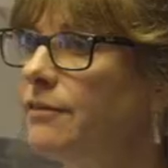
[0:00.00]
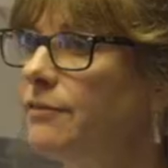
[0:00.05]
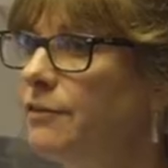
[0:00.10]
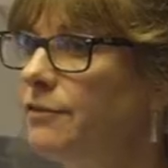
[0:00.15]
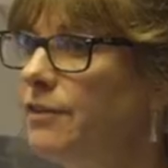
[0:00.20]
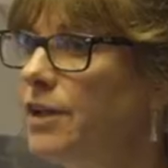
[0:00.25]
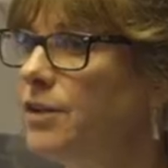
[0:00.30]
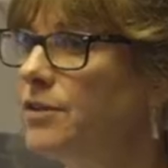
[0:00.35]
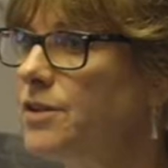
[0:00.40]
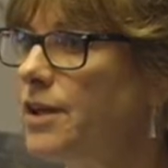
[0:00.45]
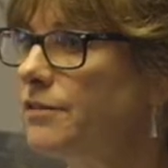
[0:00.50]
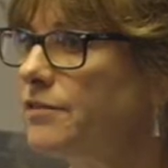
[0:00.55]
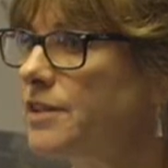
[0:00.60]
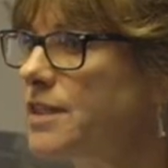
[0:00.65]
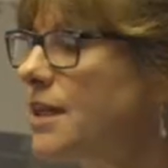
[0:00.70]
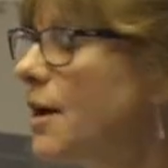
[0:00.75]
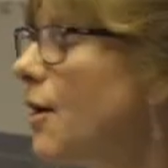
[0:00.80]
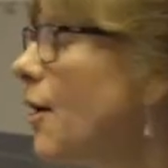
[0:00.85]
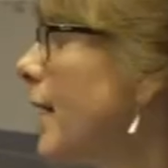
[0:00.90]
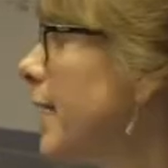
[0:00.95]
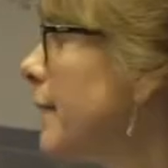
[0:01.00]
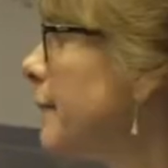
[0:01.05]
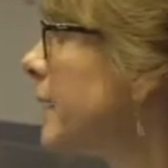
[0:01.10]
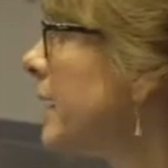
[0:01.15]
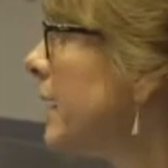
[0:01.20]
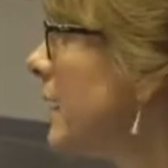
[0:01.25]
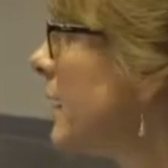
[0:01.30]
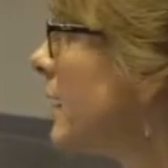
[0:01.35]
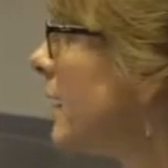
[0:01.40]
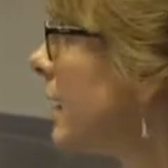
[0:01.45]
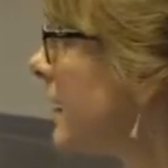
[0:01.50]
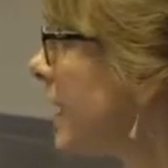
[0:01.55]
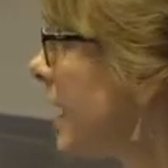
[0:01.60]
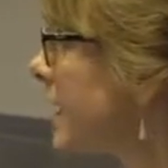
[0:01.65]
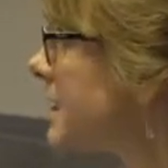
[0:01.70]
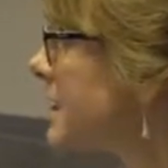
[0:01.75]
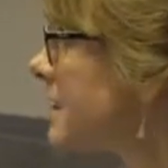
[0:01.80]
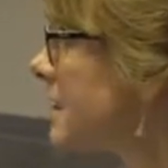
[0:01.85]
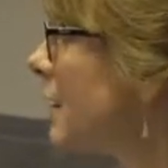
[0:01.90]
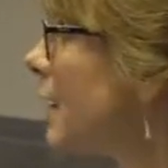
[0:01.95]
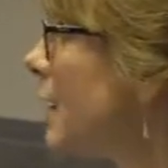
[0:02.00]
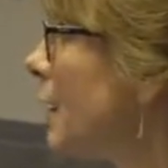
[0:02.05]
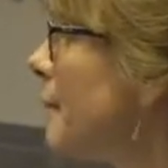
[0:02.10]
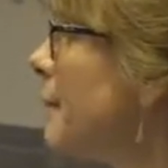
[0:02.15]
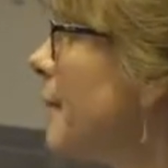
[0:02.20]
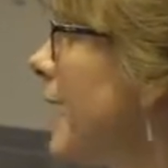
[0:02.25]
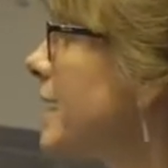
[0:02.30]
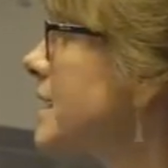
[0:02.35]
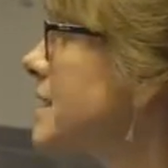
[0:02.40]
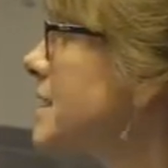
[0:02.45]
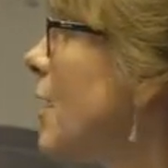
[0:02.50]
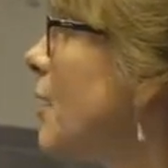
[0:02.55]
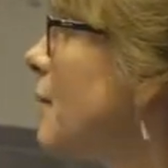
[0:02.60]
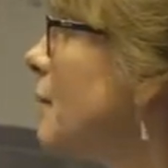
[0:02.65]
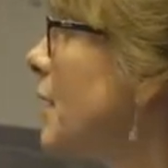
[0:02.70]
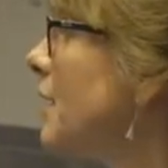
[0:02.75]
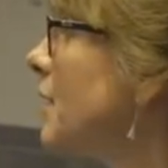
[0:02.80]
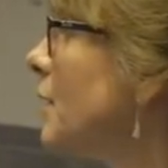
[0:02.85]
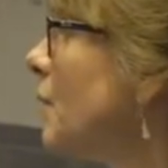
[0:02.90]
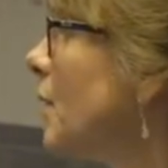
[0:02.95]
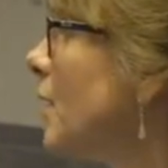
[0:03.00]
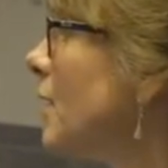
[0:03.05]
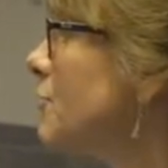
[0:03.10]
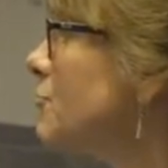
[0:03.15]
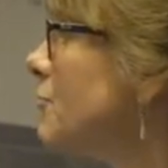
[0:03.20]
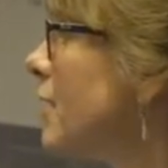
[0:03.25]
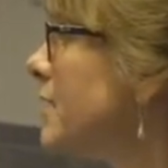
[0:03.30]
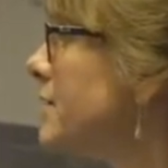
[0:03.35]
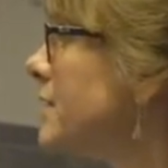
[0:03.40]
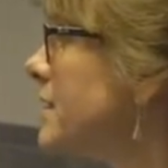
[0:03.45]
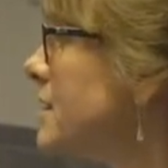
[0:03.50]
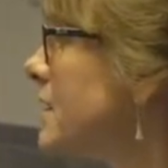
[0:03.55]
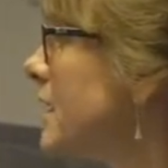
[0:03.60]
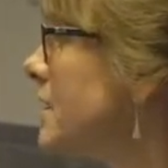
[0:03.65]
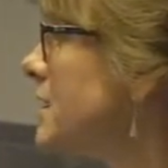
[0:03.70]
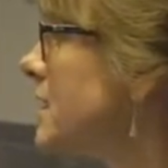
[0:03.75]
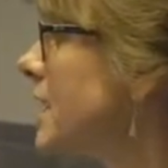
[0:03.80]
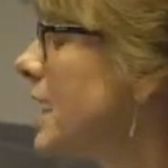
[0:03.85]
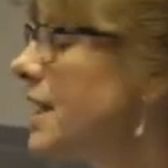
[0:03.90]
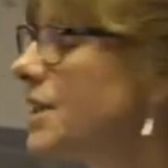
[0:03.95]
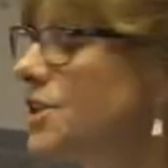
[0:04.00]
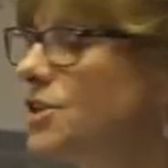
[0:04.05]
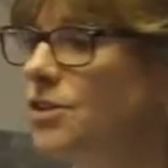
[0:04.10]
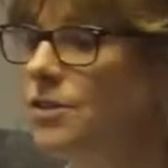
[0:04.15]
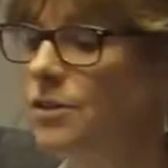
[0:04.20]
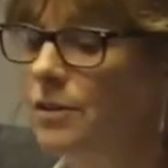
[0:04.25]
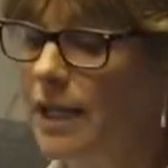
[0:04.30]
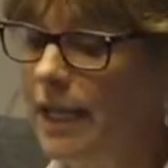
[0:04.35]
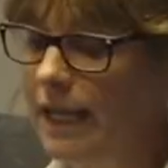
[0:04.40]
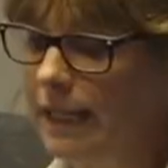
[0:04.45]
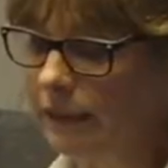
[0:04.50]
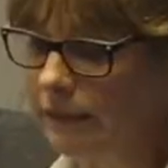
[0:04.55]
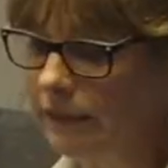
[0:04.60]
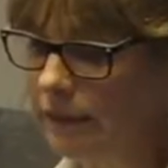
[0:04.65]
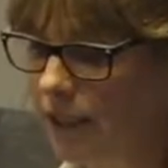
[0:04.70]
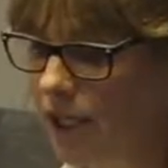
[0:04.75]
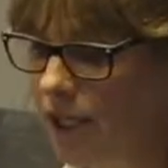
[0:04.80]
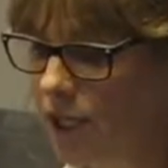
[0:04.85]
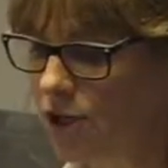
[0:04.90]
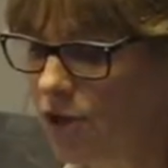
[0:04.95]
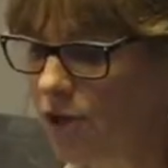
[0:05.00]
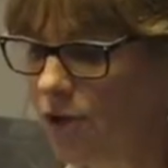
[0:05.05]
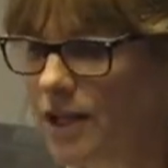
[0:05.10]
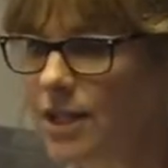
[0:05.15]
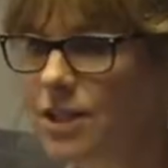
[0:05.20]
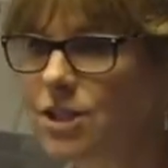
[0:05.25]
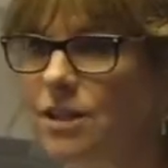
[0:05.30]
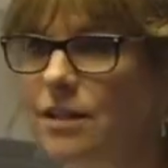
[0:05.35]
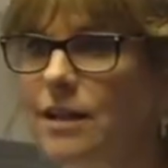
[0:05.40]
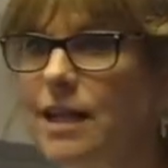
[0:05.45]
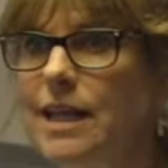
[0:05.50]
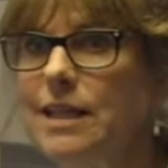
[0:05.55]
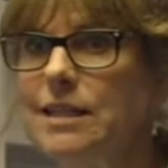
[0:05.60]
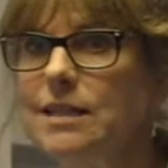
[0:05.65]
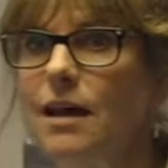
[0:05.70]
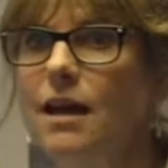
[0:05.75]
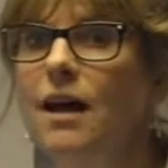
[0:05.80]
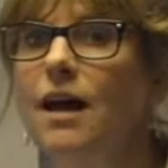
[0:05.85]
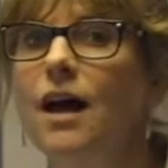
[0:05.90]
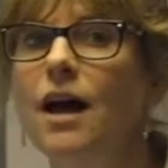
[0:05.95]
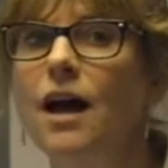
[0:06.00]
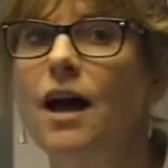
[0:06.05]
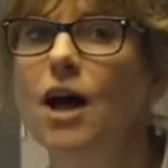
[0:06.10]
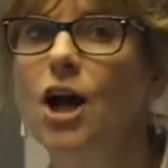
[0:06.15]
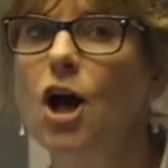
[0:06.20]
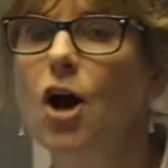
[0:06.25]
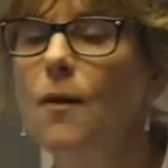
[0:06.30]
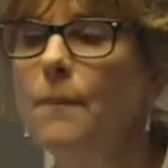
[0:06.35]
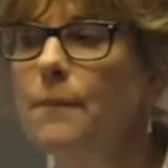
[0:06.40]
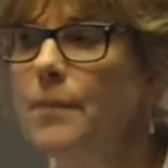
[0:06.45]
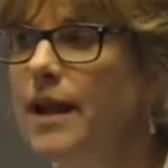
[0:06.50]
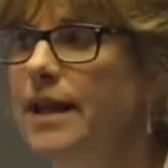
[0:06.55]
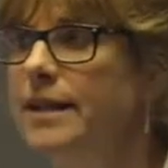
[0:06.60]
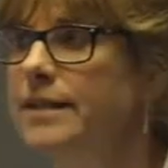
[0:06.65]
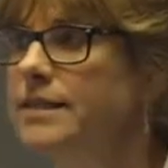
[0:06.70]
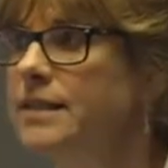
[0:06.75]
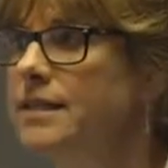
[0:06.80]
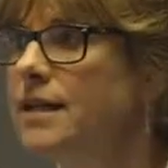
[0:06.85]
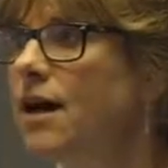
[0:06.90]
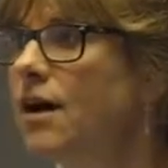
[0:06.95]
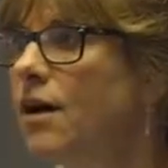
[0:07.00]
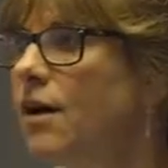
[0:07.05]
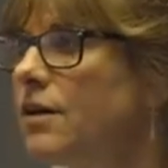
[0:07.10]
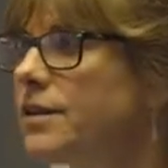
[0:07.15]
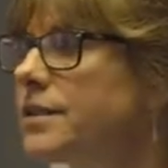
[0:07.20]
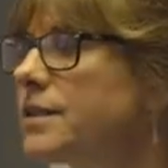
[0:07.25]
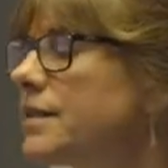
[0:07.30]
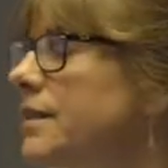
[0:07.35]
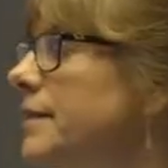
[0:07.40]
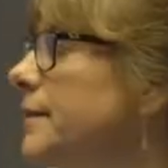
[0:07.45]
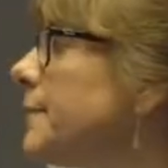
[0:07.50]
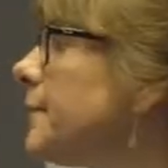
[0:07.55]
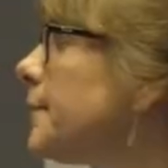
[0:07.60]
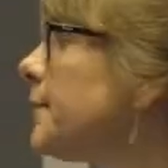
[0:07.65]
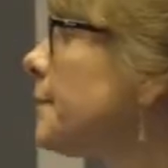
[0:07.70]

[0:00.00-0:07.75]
and reviewed over time. And that's backed up by the World Roads Association. Again, acknowledge that it is a complex task.